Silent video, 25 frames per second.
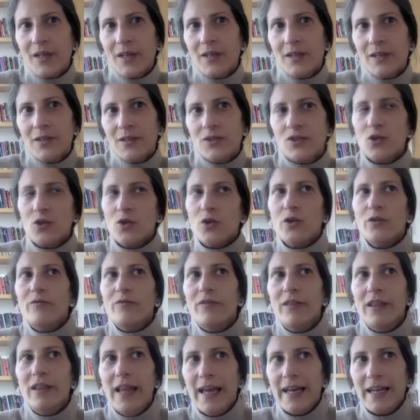sort of
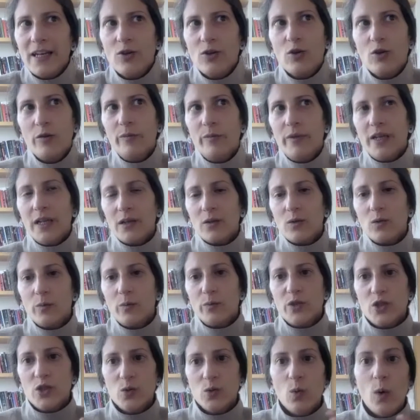led criminal
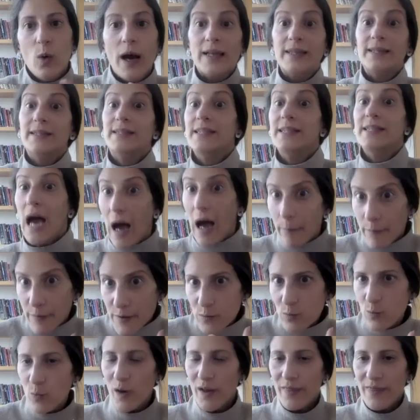groups to adapt
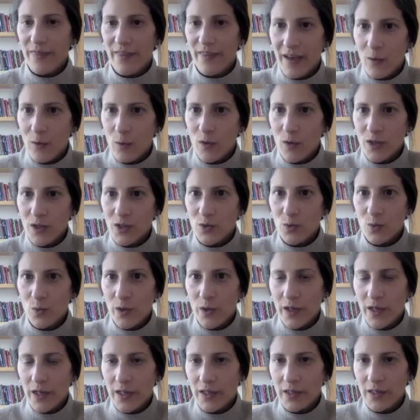what they were
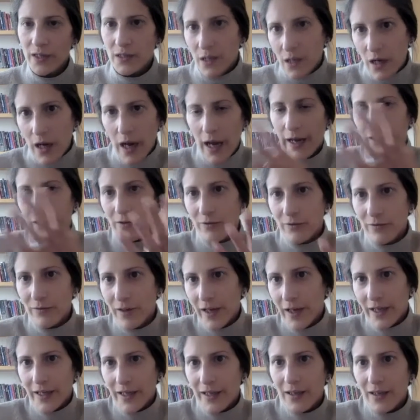doing to kind of
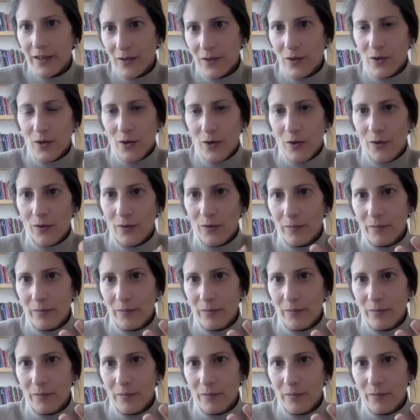like you know